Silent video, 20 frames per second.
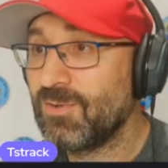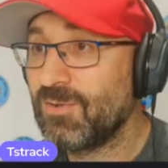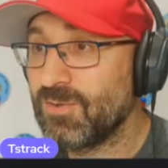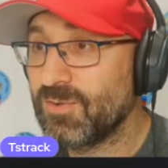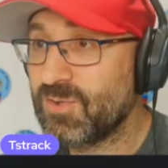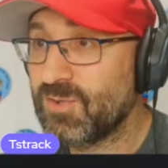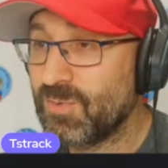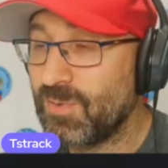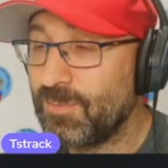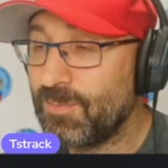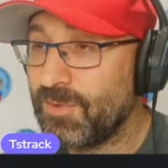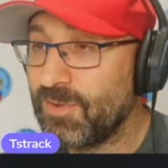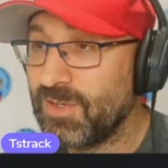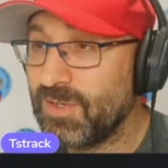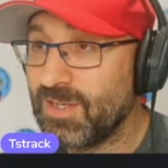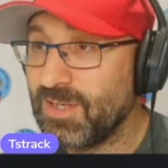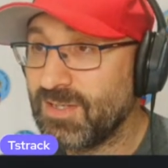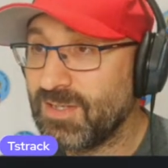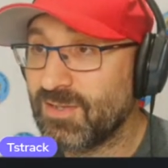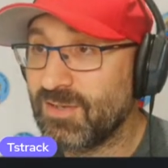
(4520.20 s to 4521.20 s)
Also on
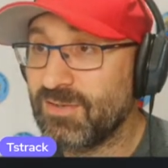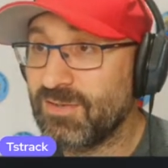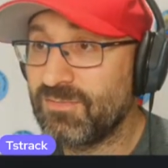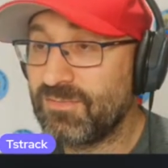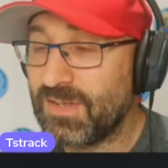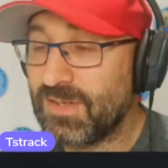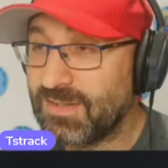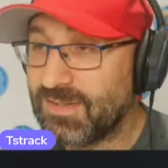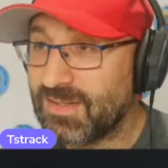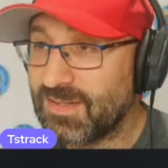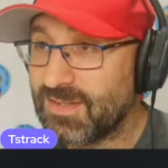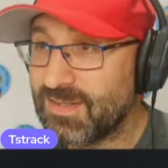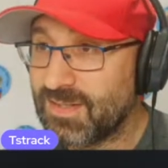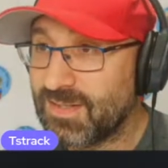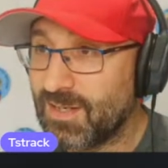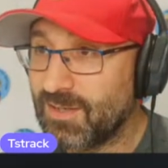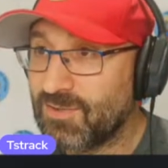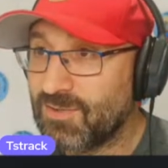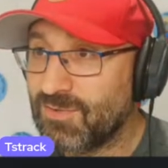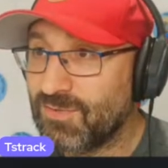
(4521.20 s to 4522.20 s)
Mondays on Fantasy
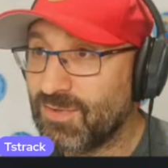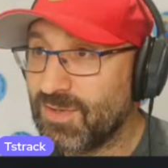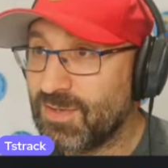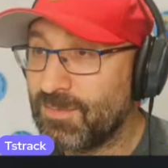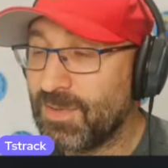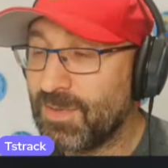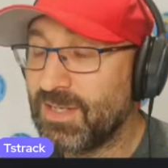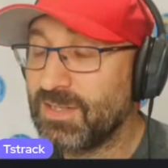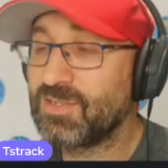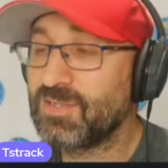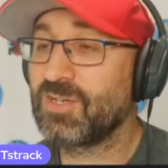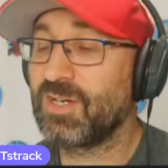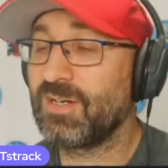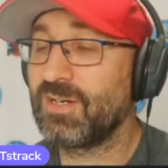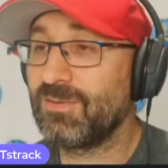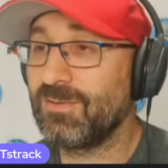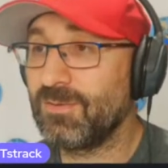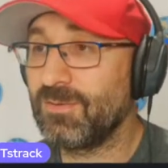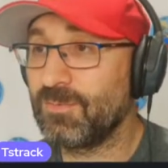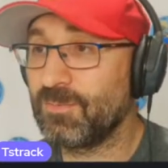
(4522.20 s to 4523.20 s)
Sanctuary, my
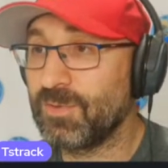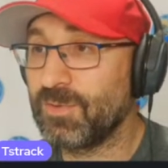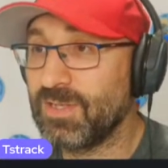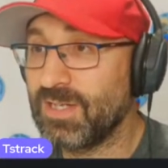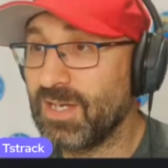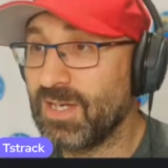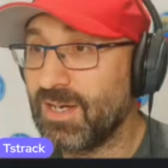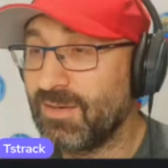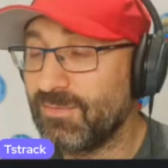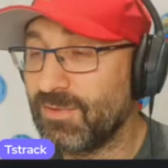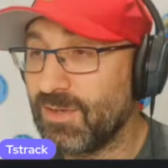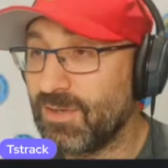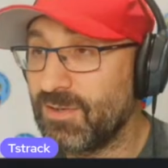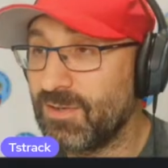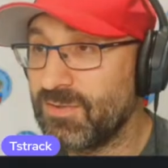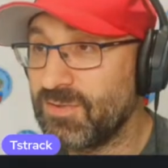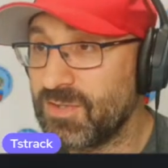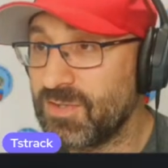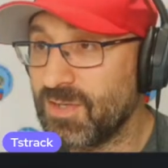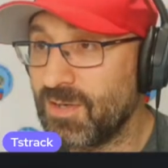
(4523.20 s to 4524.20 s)
channel, we have our
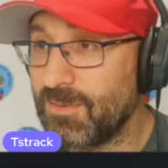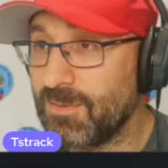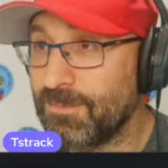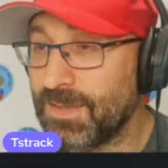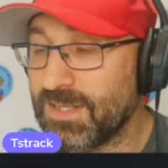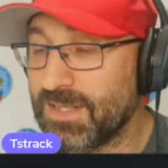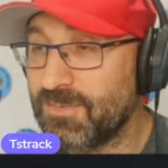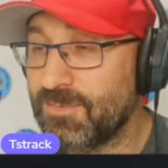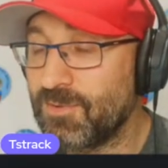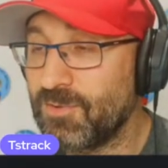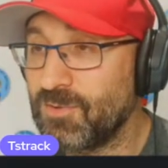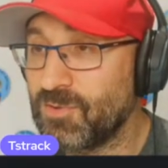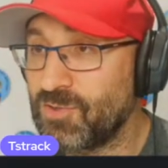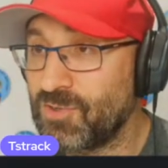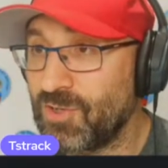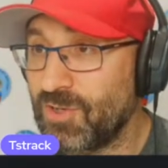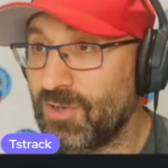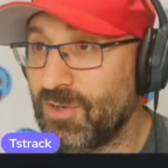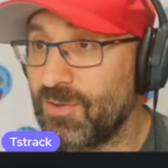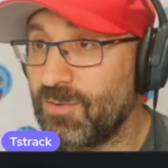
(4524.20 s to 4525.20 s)
Underdog Best Ball
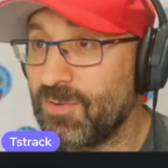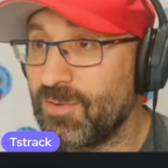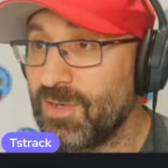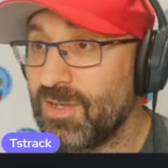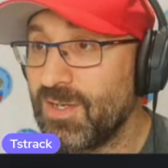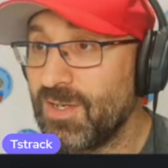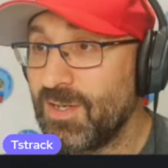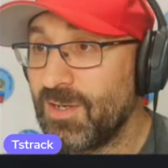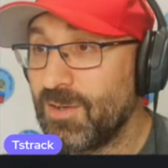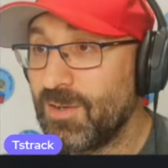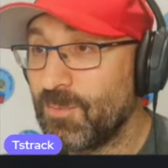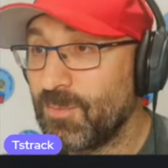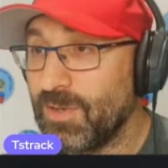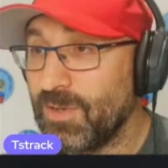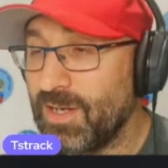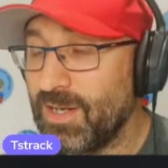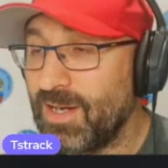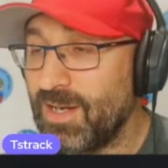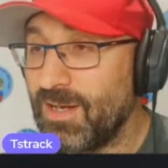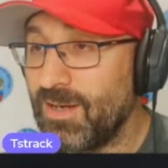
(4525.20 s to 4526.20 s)
Show
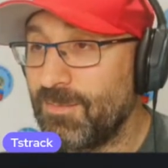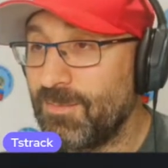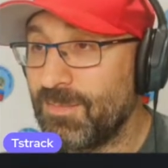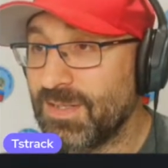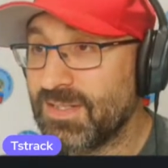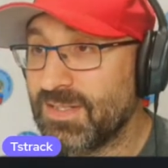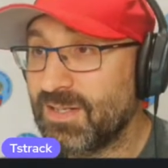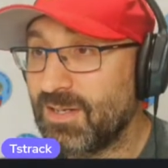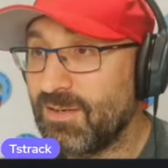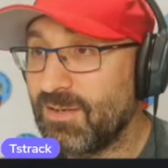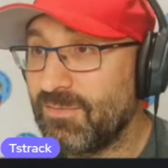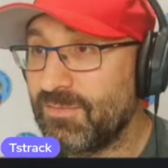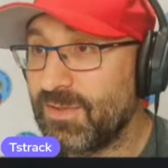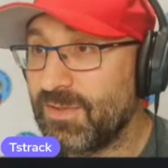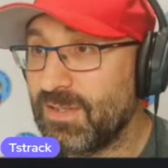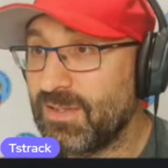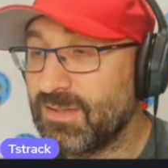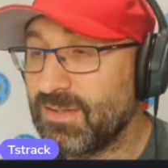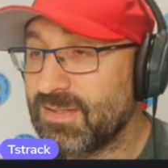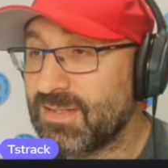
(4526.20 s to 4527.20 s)
where myself
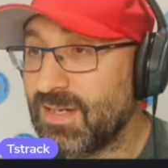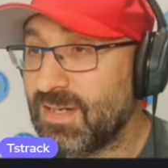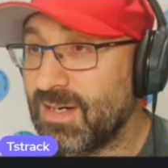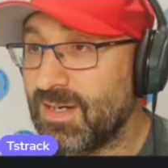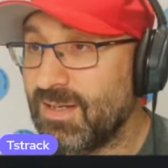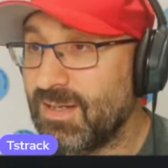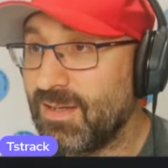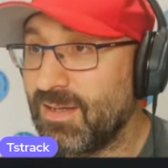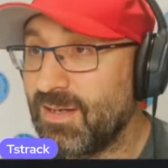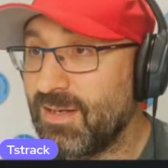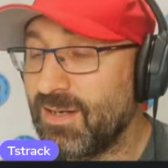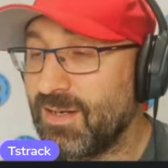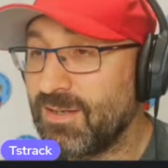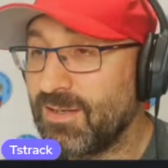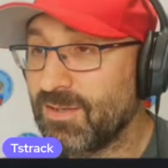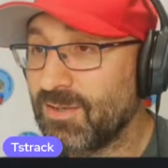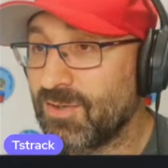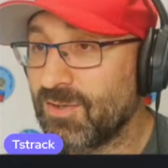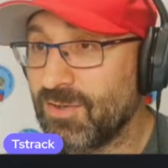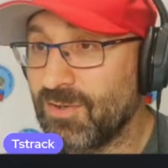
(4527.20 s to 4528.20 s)
and Tyler
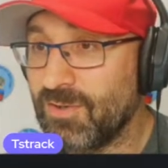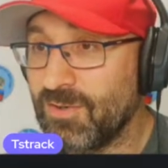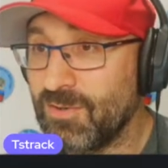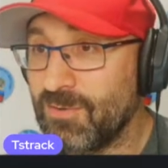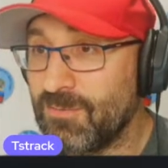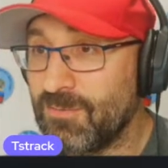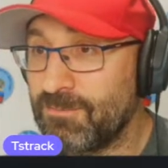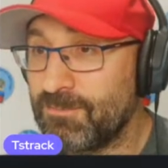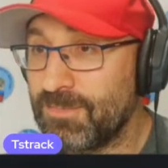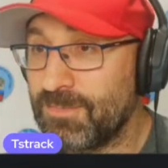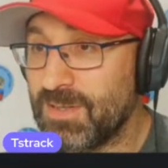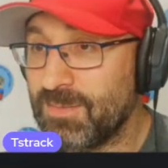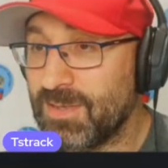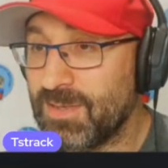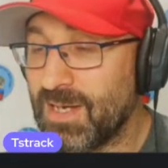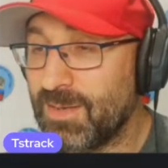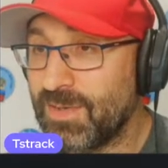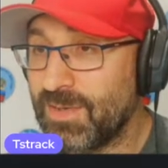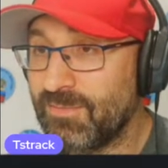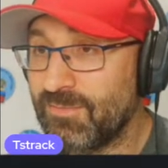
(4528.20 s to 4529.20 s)
go
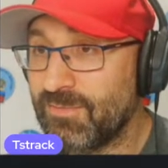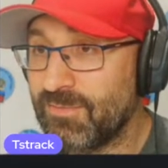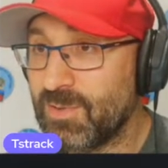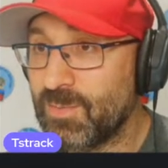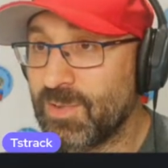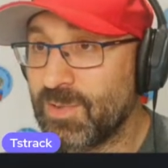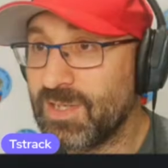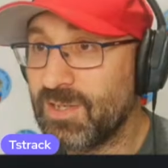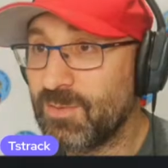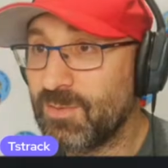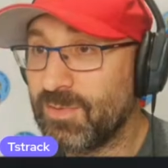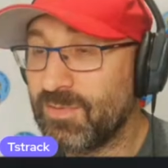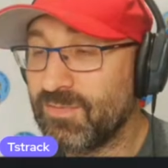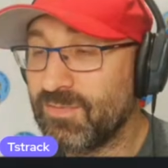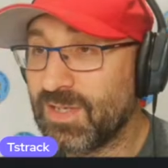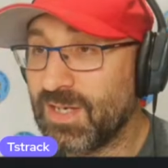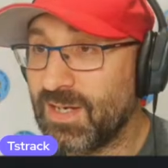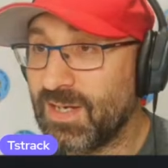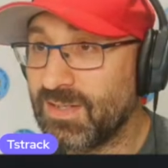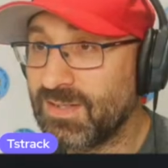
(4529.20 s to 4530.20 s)
BBM every week with
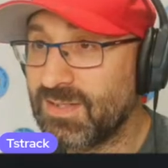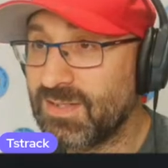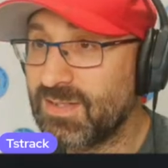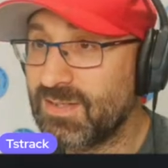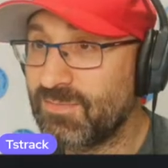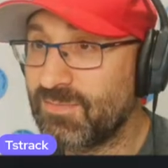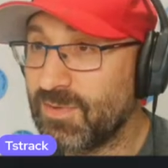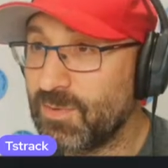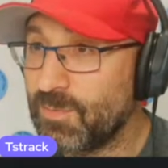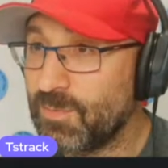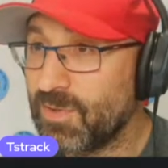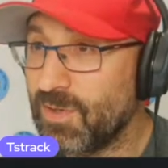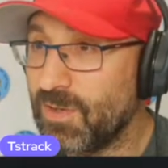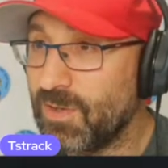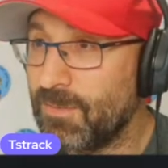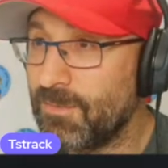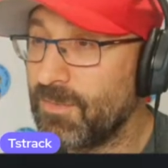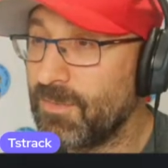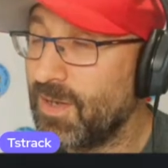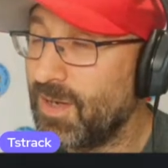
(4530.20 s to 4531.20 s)
guests. I think we've
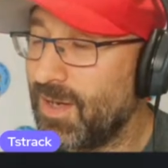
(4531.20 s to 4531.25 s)
got